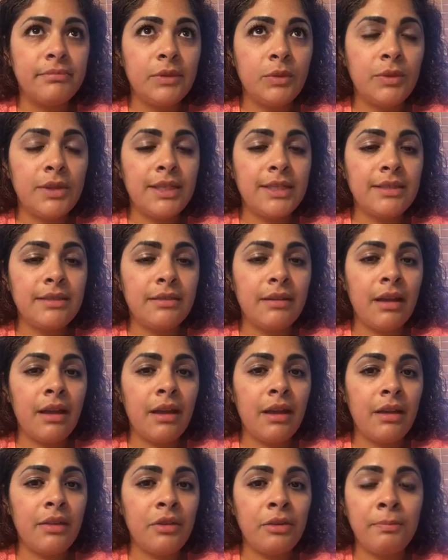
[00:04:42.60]

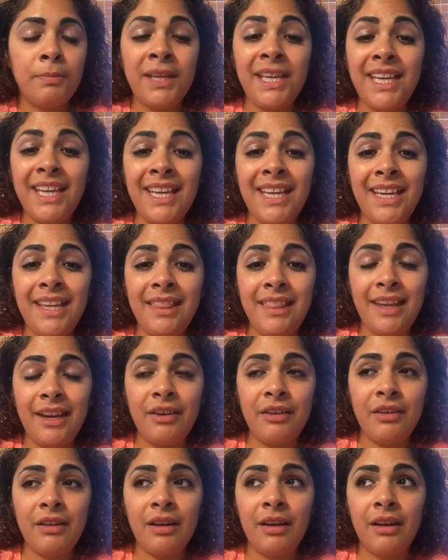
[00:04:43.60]
their PE,
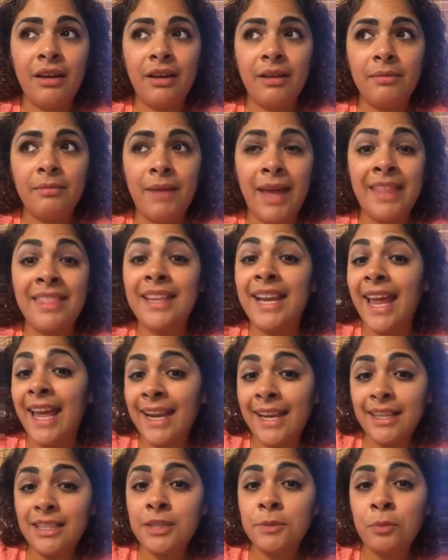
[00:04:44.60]
their
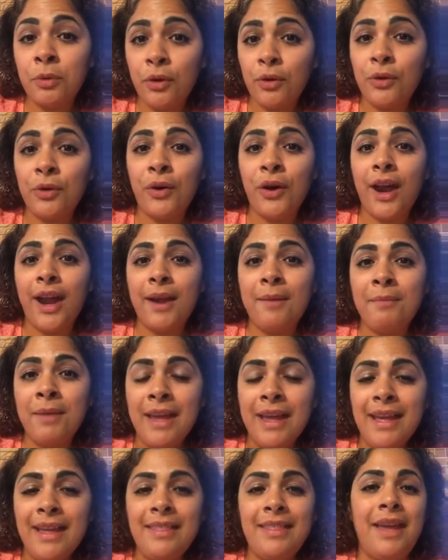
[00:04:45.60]
athletics program.
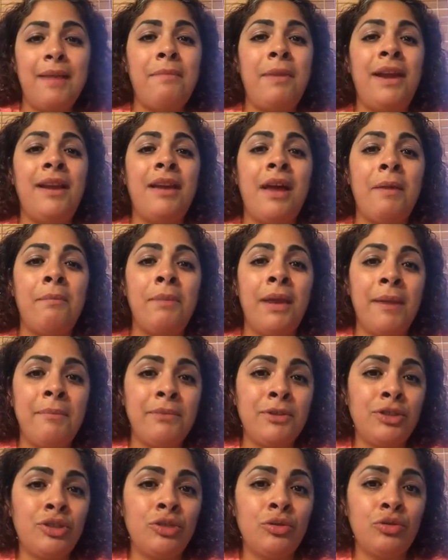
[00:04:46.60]
They may not be
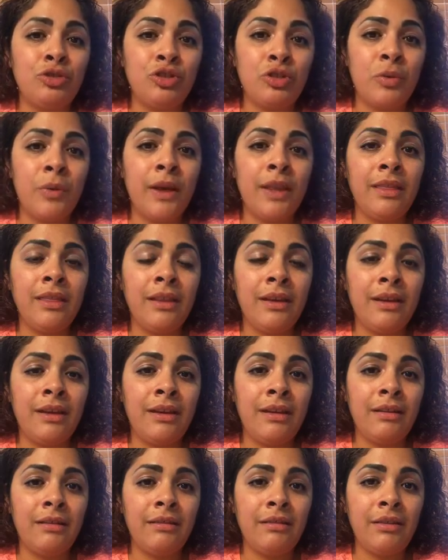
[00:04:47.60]
able to join
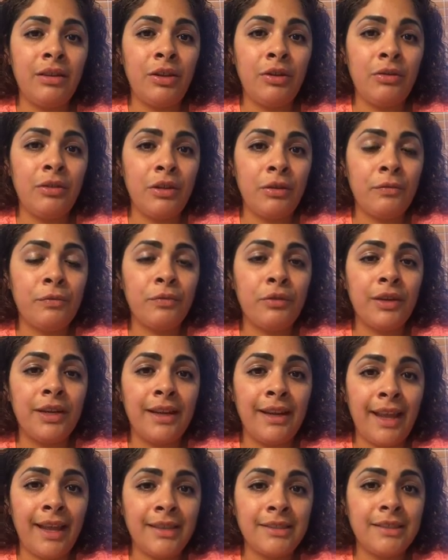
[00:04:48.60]
their free
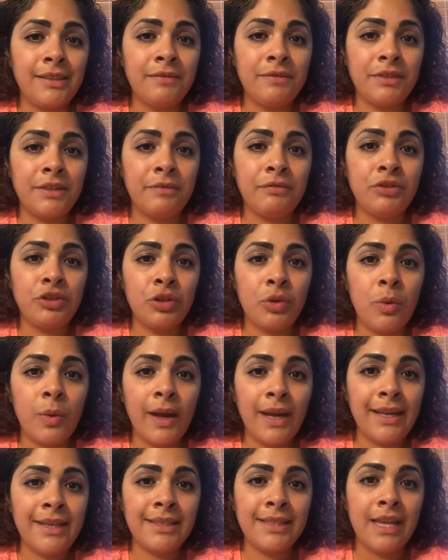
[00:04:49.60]
electives of
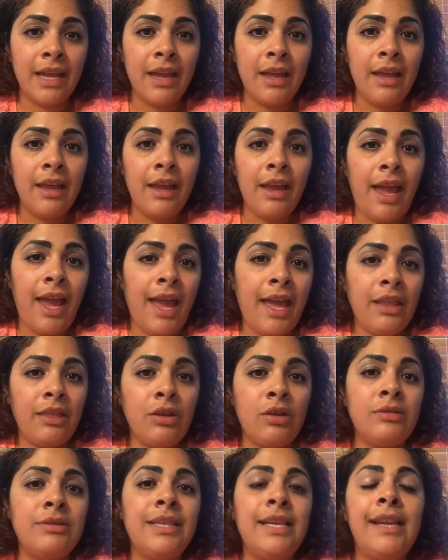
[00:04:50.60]
choice, and
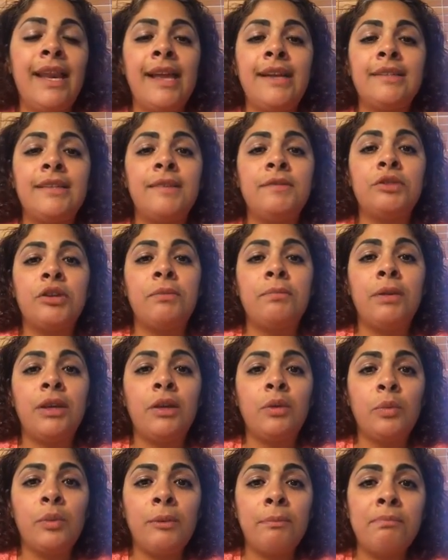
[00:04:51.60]
those electives are
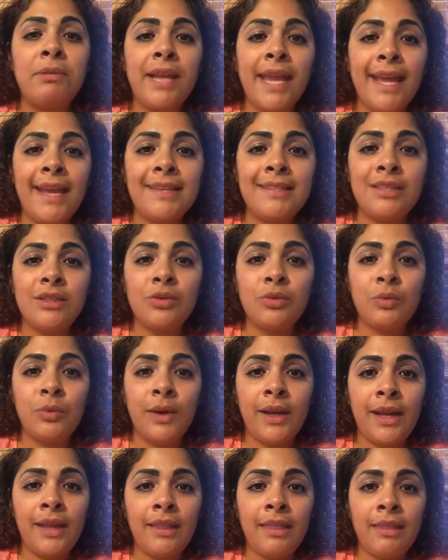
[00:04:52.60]
being replaced
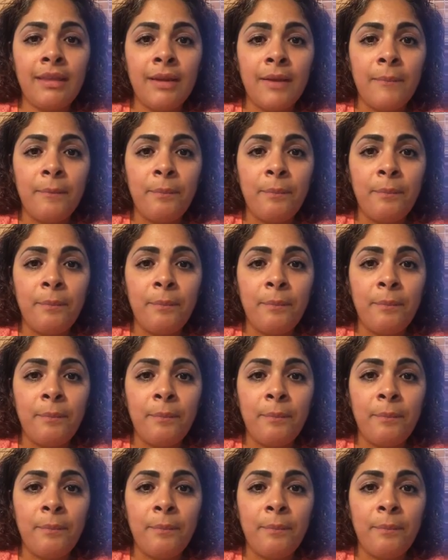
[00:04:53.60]
with